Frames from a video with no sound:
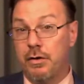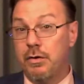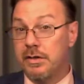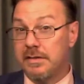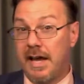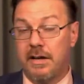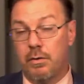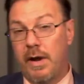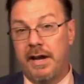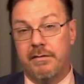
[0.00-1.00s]
and you
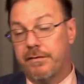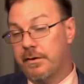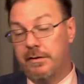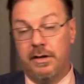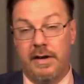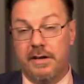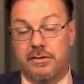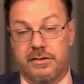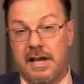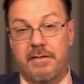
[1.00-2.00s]
decided to wait for you know an
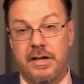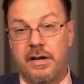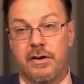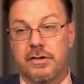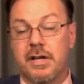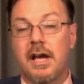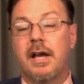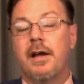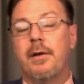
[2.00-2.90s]
extra seven years